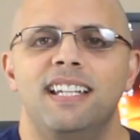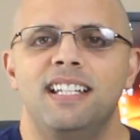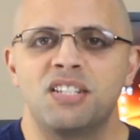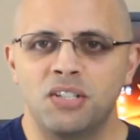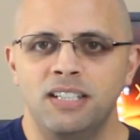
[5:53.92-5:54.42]

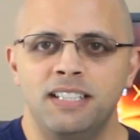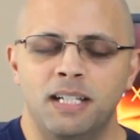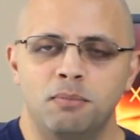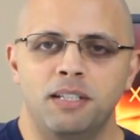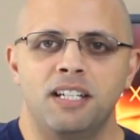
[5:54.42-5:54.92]
Installing the
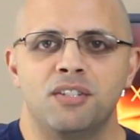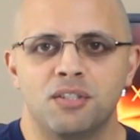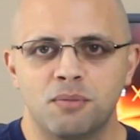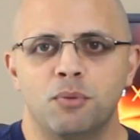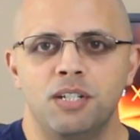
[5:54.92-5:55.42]
application
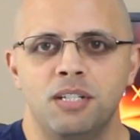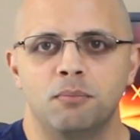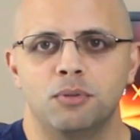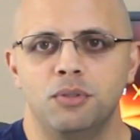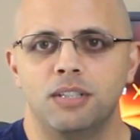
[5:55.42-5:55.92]
is pretty
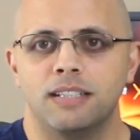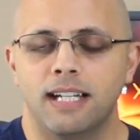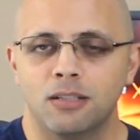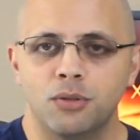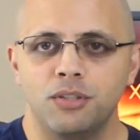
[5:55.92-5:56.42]
simple. You can
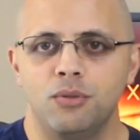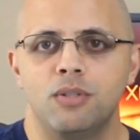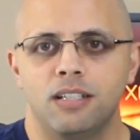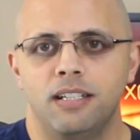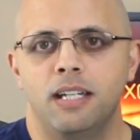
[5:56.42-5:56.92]
download it
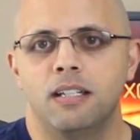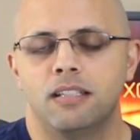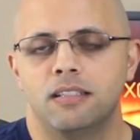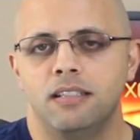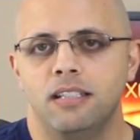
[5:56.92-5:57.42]
using the,
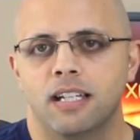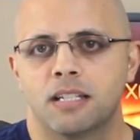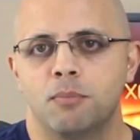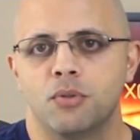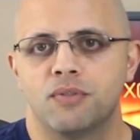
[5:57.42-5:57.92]
uh, the
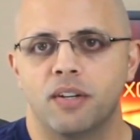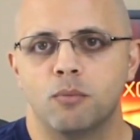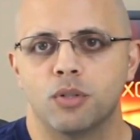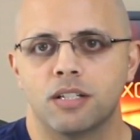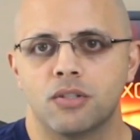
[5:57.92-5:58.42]
Xposed
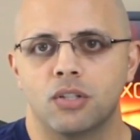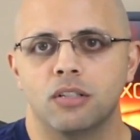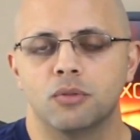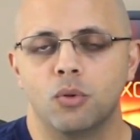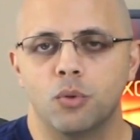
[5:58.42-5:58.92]
Framework
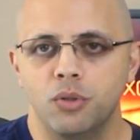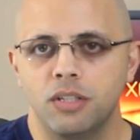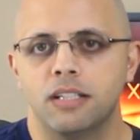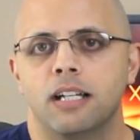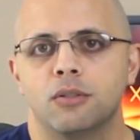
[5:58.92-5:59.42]
installer, or you
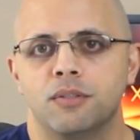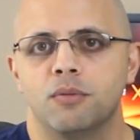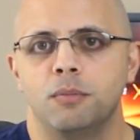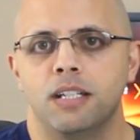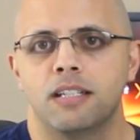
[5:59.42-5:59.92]
can download it
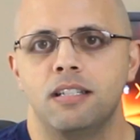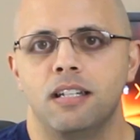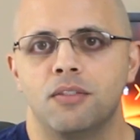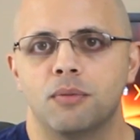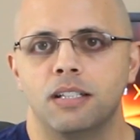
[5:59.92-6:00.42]
from the X
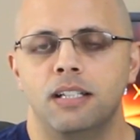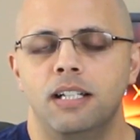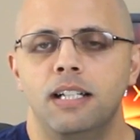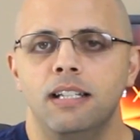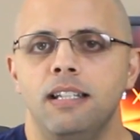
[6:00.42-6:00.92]
C A thread.
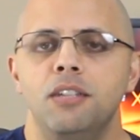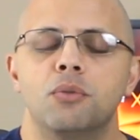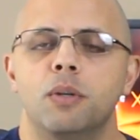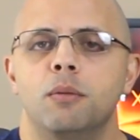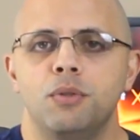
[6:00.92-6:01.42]
Either
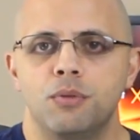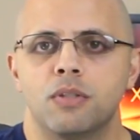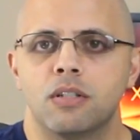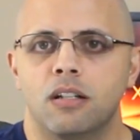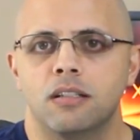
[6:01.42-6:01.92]
way, when you
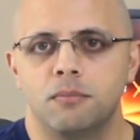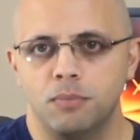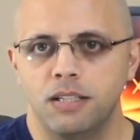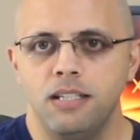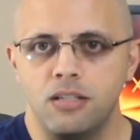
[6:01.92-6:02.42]
install it,
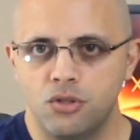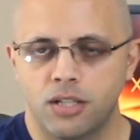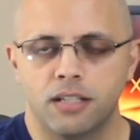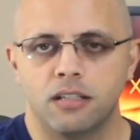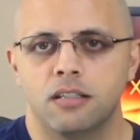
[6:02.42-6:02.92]
please
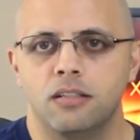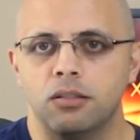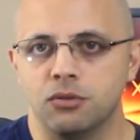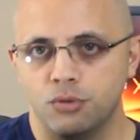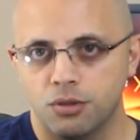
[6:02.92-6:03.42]
check it on,
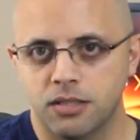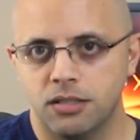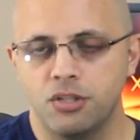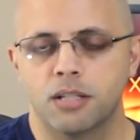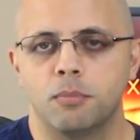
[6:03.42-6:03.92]
or turn on the
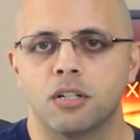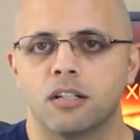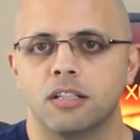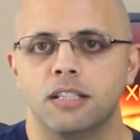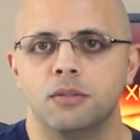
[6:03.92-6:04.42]
check mark
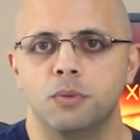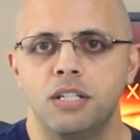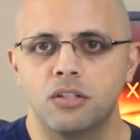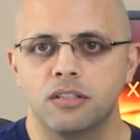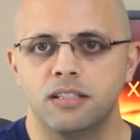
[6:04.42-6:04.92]
on it,
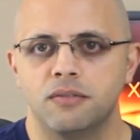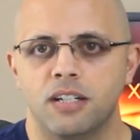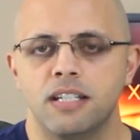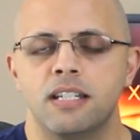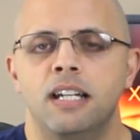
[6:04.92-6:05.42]
restart the
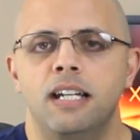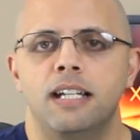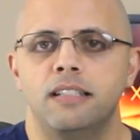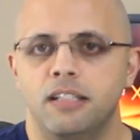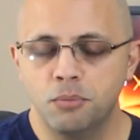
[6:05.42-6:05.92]
device,
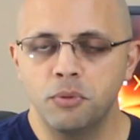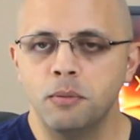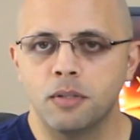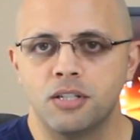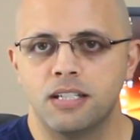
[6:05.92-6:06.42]
and then pretty
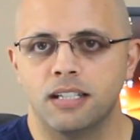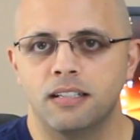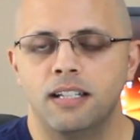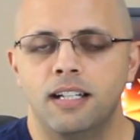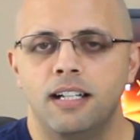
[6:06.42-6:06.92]
much
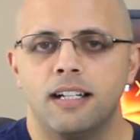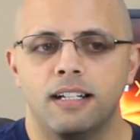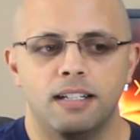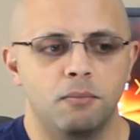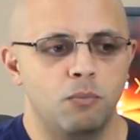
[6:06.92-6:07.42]
set.
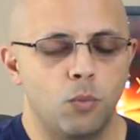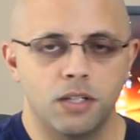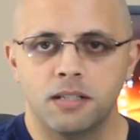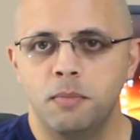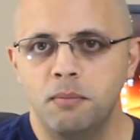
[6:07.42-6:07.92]
Uh,
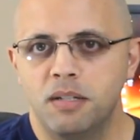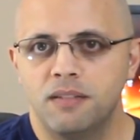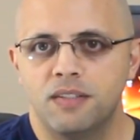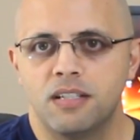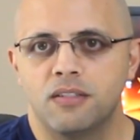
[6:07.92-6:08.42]
one of the main
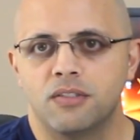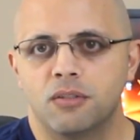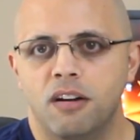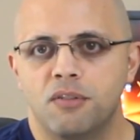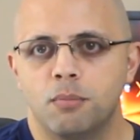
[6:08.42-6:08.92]
benefits of the
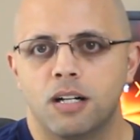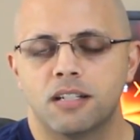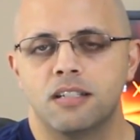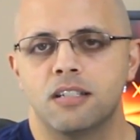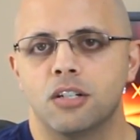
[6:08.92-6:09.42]

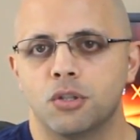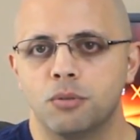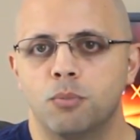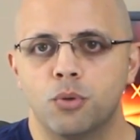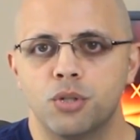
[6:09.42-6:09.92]
GravityBox is a
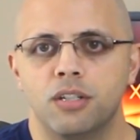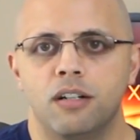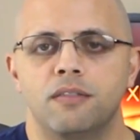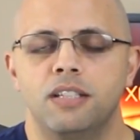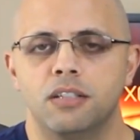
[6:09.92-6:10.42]
good portion
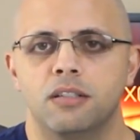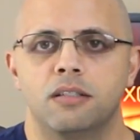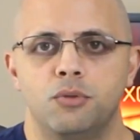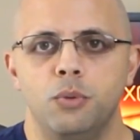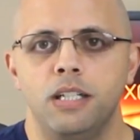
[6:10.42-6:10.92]
of their
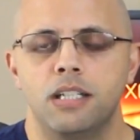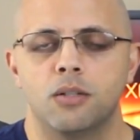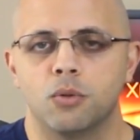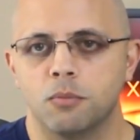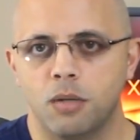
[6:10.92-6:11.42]
uh, tweaks
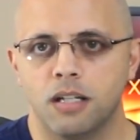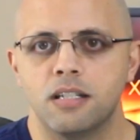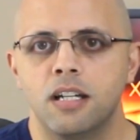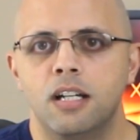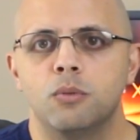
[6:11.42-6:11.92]
or
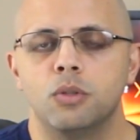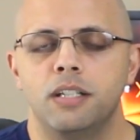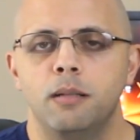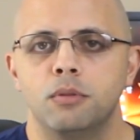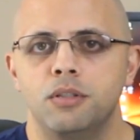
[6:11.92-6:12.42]
mods will
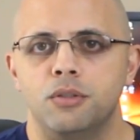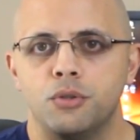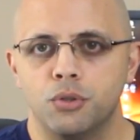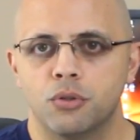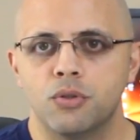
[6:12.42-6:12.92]
enable you to
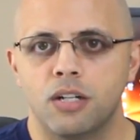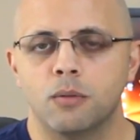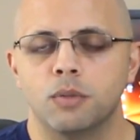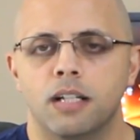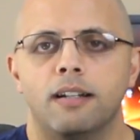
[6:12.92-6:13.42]
turn those
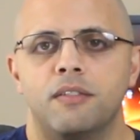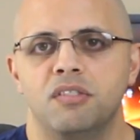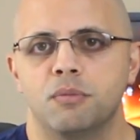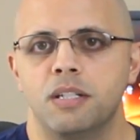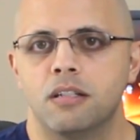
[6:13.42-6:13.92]
on without having
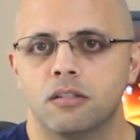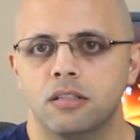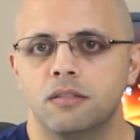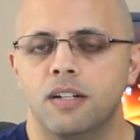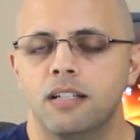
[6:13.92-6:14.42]
to restart
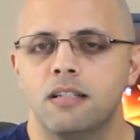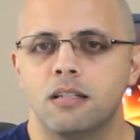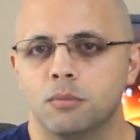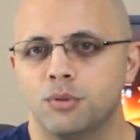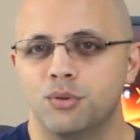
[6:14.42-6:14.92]
the device,
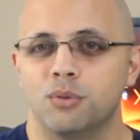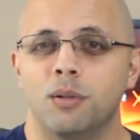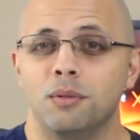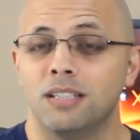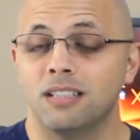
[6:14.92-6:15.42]
similar to the
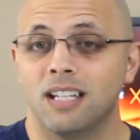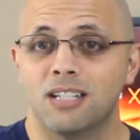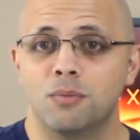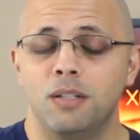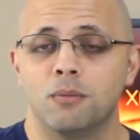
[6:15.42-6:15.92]
way we did it
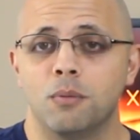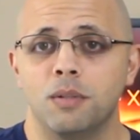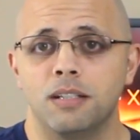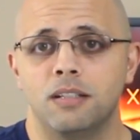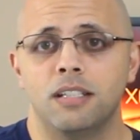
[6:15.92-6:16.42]
last week when
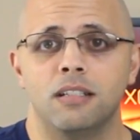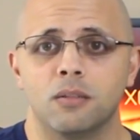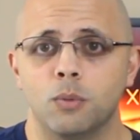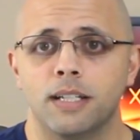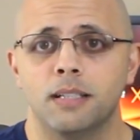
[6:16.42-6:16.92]
we did it
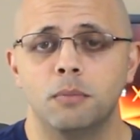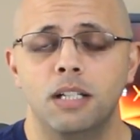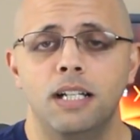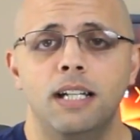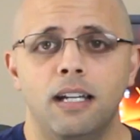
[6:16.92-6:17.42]
on W N A M.
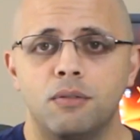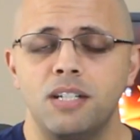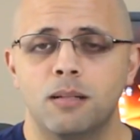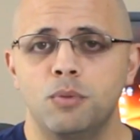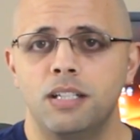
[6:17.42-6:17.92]
Every
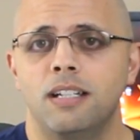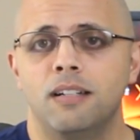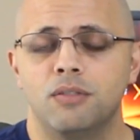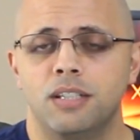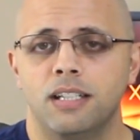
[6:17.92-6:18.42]
time we did
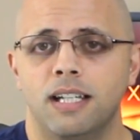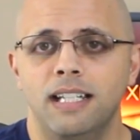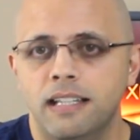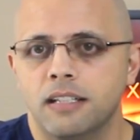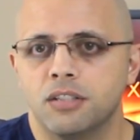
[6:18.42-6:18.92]
everything,
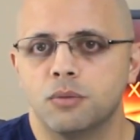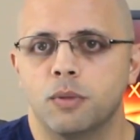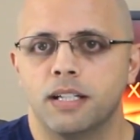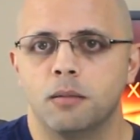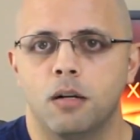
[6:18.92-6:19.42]
anything on the
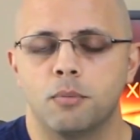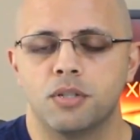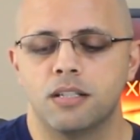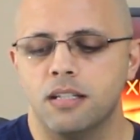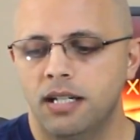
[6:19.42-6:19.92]
W N A M
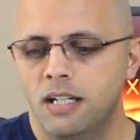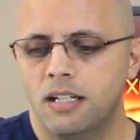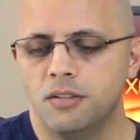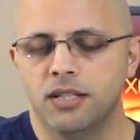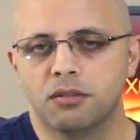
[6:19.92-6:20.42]
options,
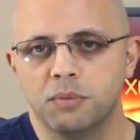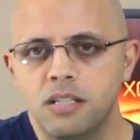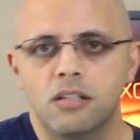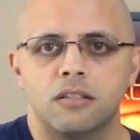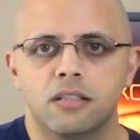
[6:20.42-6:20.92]
you had to
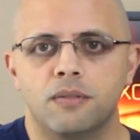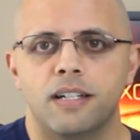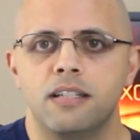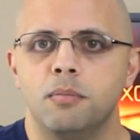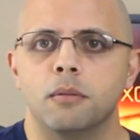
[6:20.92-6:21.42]
restart the
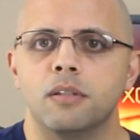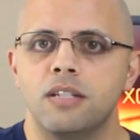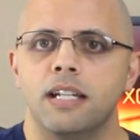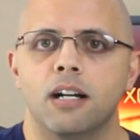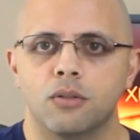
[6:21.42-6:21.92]
device to be able to
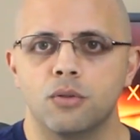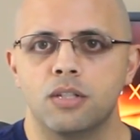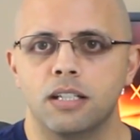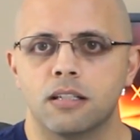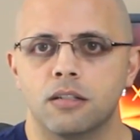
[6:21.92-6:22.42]
see how those
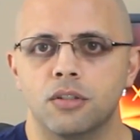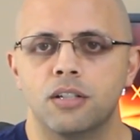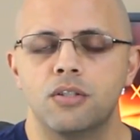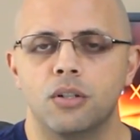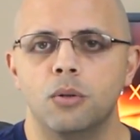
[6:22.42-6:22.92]
things look.
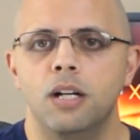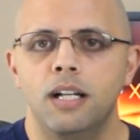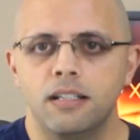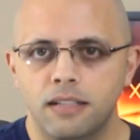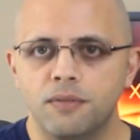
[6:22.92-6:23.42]
So
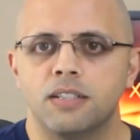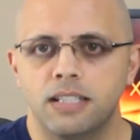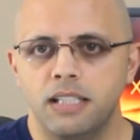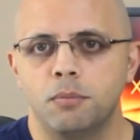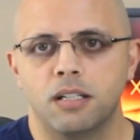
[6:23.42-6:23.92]

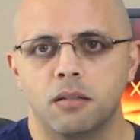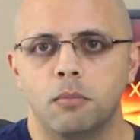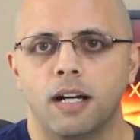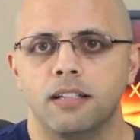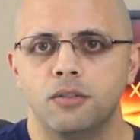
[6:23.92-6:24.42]
definitely keep that in
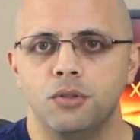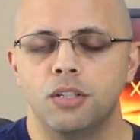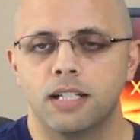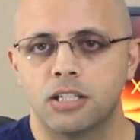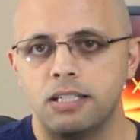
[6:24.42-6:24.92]
mind. You
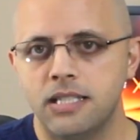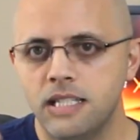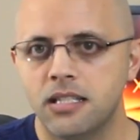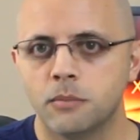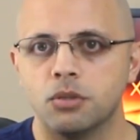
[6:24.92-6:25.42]
can actually
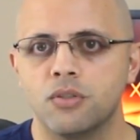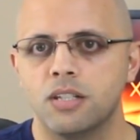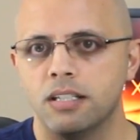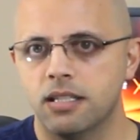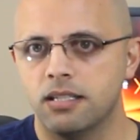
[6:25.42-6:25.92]
see some of those
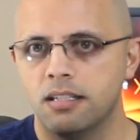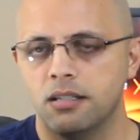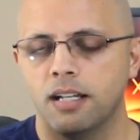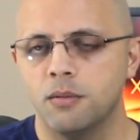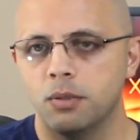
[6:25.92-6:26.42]
things as
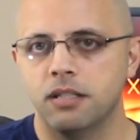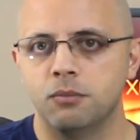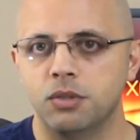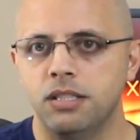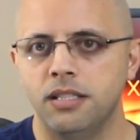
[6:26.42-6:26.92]
in I
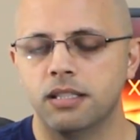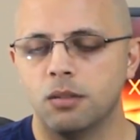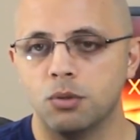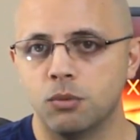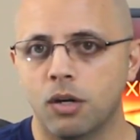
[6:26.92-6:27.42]
went with the uh,
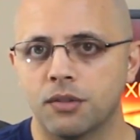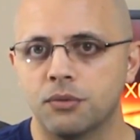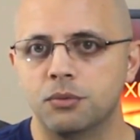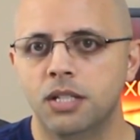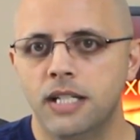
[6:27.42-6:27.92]
with the
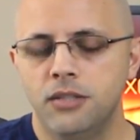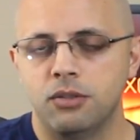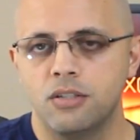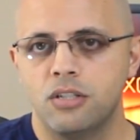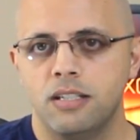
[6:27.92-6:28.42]
walkthrough. You
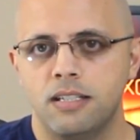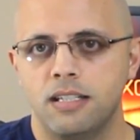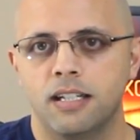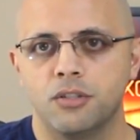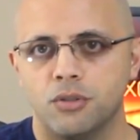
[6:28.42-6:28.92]
can see,
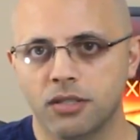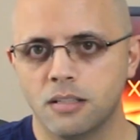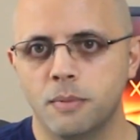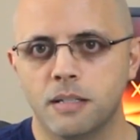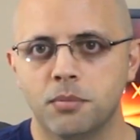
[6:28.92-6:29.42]
see I turned on
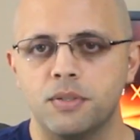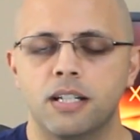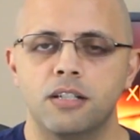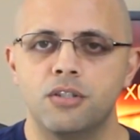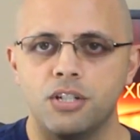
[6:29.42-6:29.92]
the battery
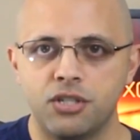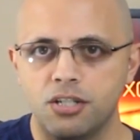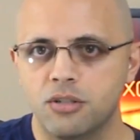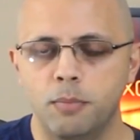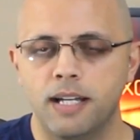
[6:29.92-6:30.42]
percentage, I
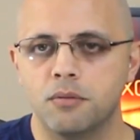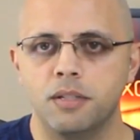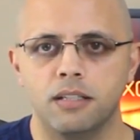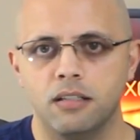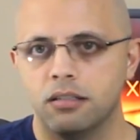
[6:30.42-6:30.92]
changed the
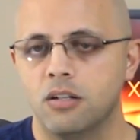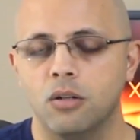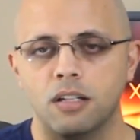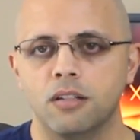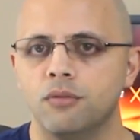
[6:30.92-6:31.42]
battery, and it's
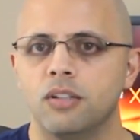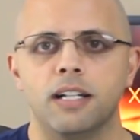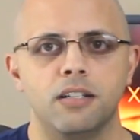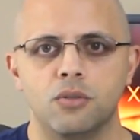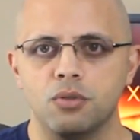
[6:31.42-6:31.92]
all on the
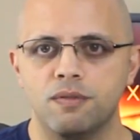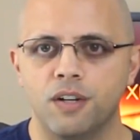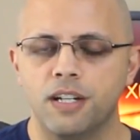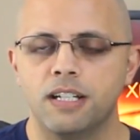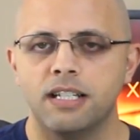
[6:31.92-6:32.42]
fly. So it's
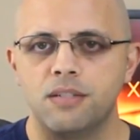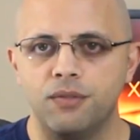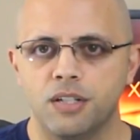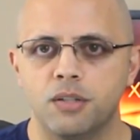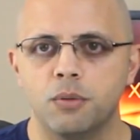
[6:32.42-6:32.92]
very nice,
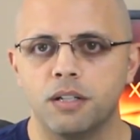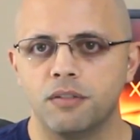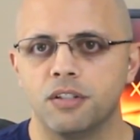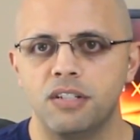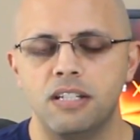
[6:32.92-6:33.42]
very quick,
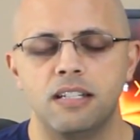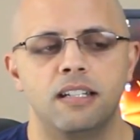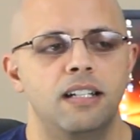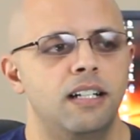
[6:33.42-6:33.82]
very easy.